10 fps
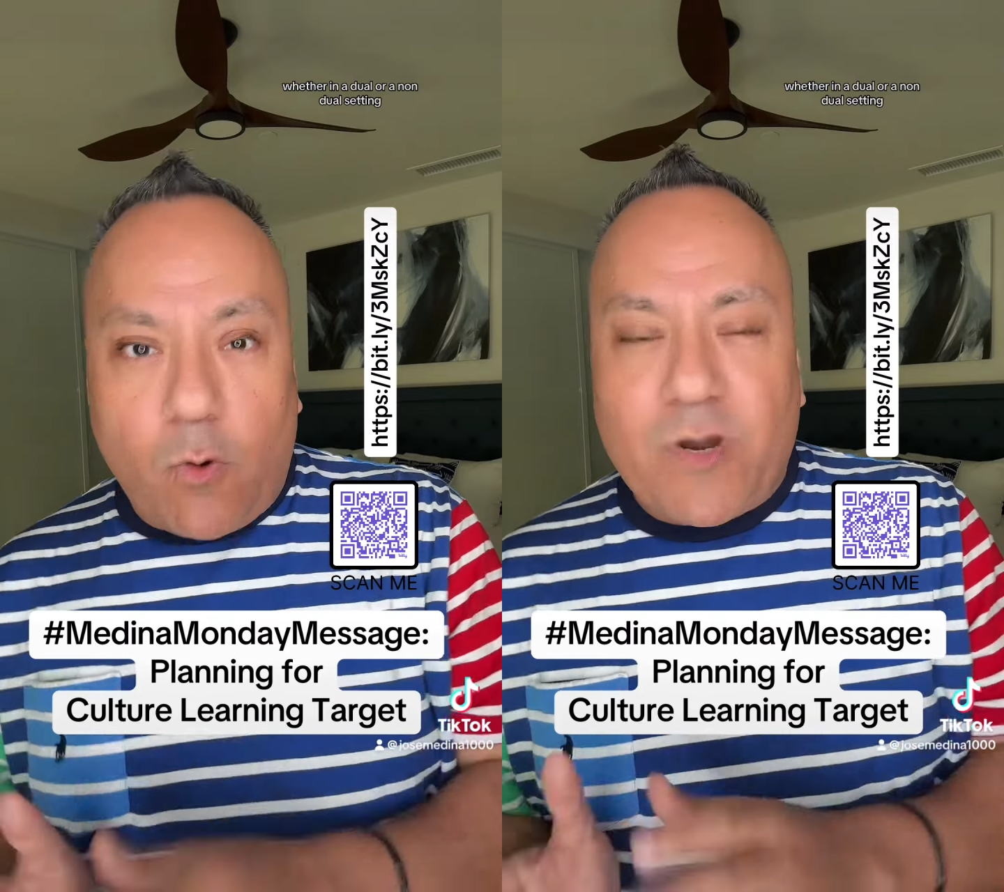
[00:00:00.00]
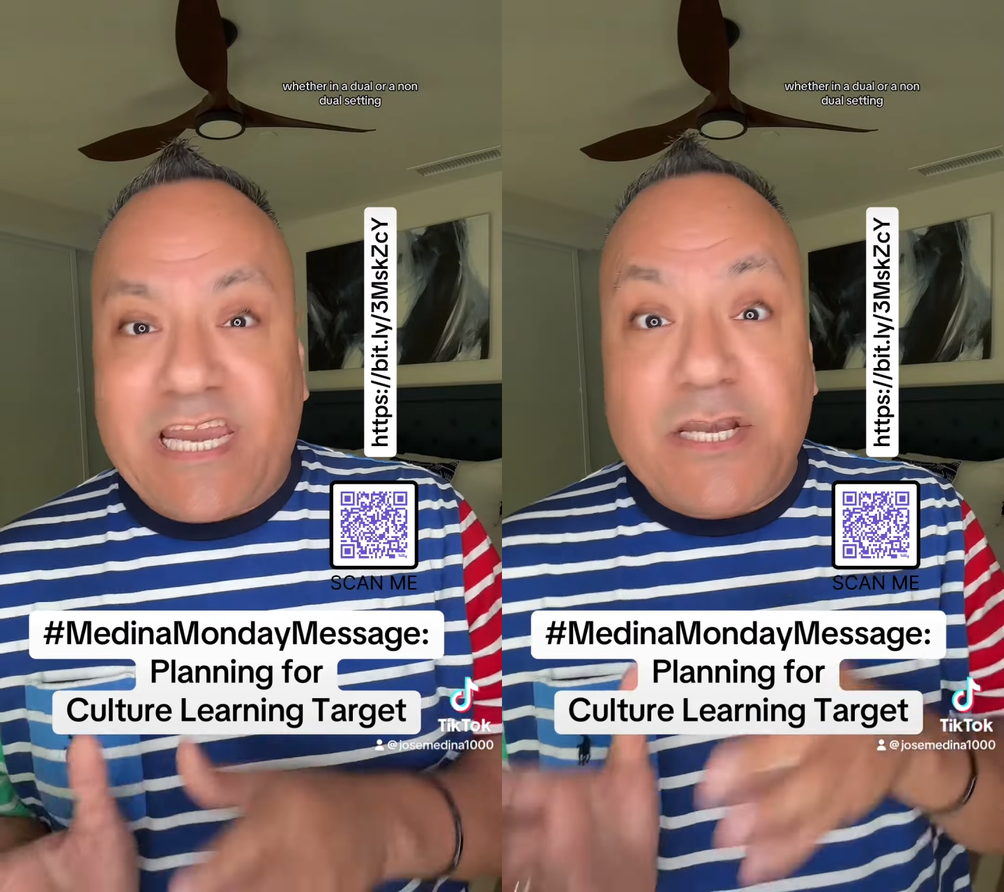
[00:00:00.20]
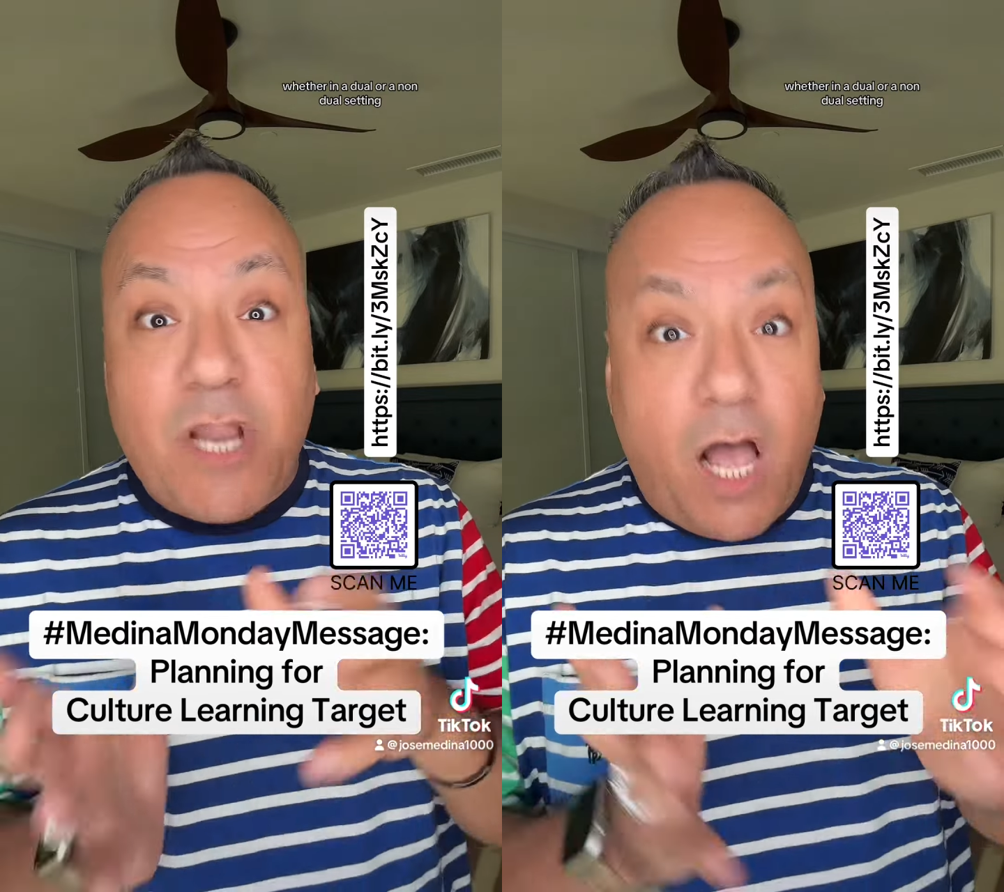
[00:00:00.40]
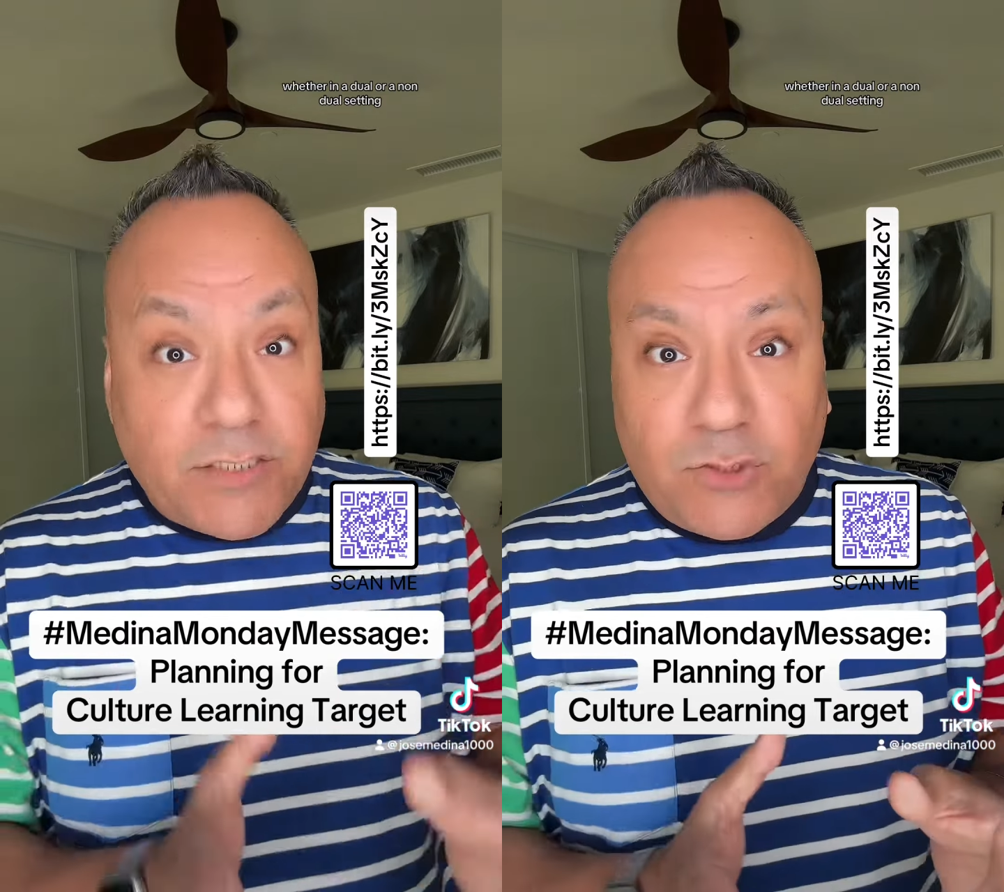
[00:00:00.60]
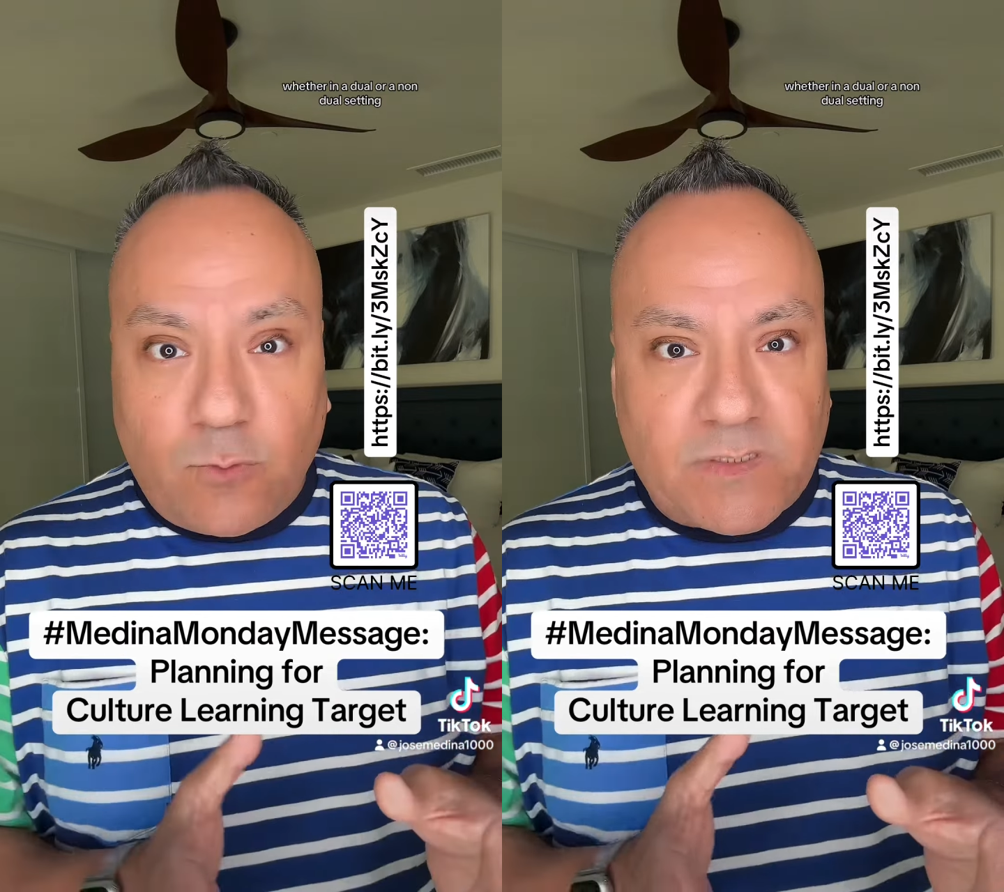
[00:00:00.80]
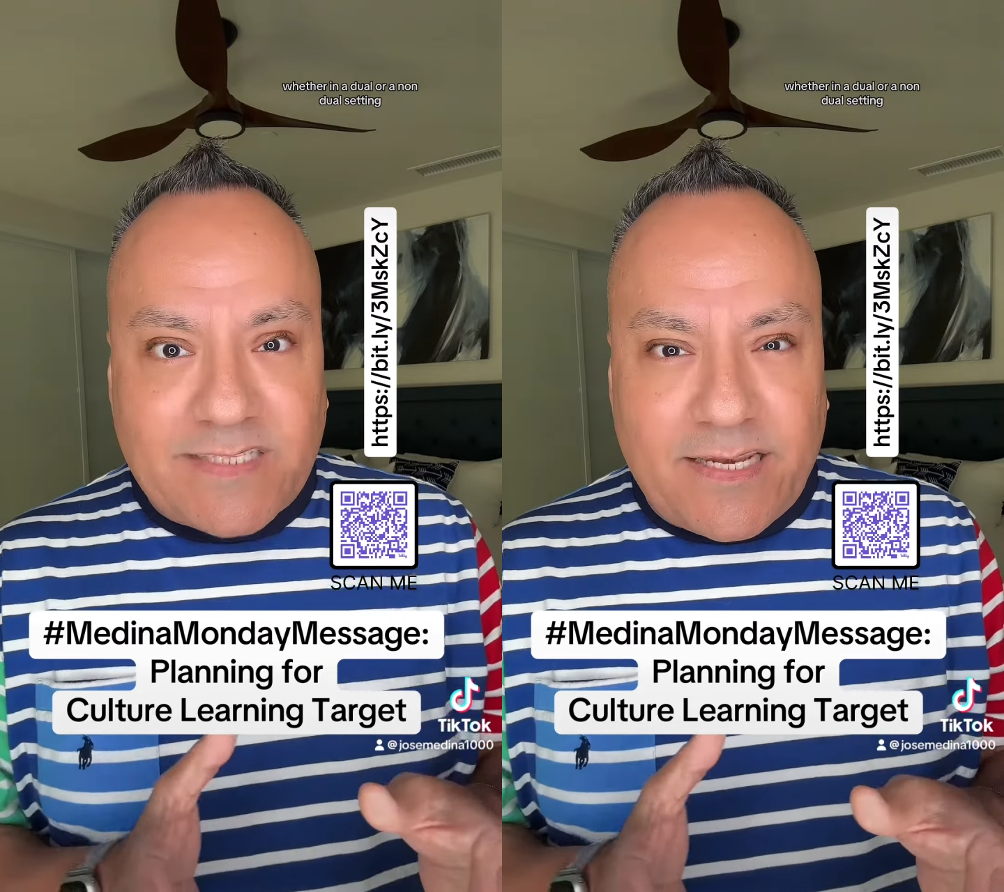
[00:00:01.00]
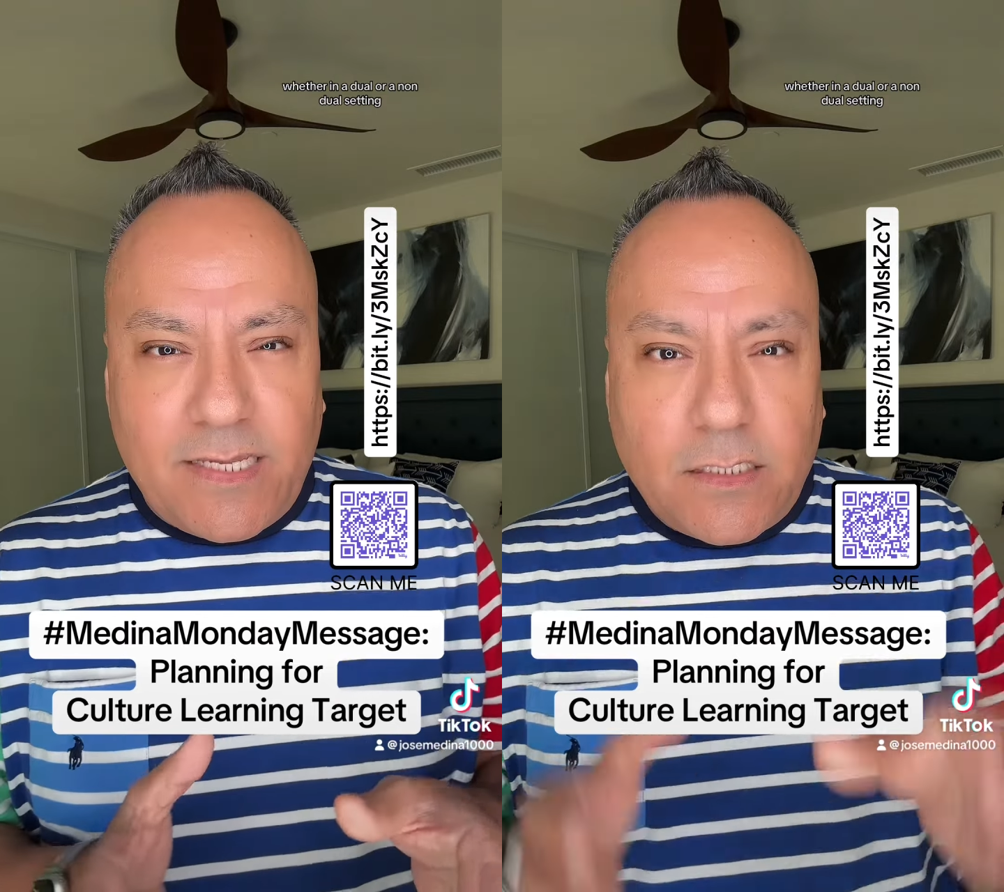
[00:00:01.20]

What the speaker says: or a non-dual setting,